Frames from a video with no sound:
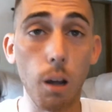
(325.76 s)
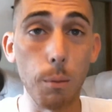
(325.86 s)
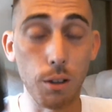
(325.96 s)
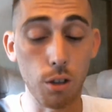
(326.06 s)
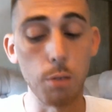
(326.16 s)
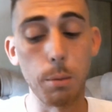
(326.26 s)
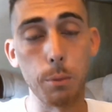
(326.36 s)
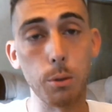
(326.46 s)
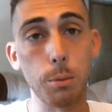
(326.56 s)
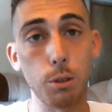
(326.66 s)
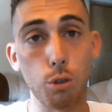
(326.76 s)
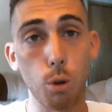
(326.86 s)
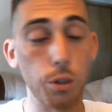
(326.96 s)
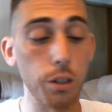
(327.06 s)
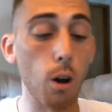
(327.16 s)
That's going to be able to be
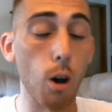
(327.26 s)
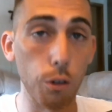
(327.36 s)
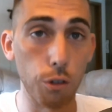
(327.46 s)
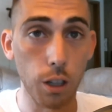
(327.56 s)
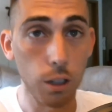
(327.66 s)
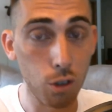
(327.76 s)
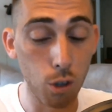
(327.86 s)
sold in all states.